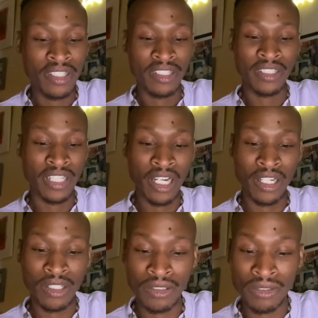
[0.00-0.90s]
you
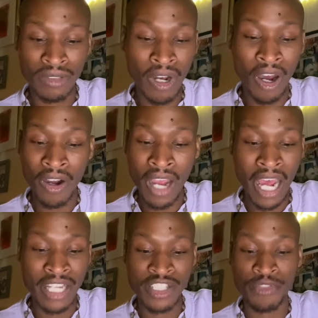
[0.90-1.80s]
know all
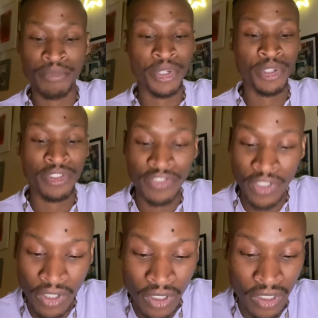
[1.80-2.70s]
kinds of
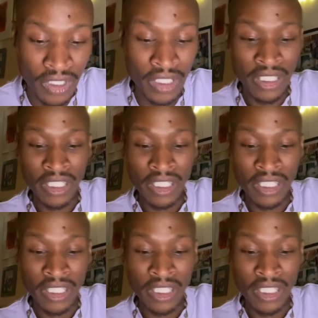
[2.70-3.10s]
beautiful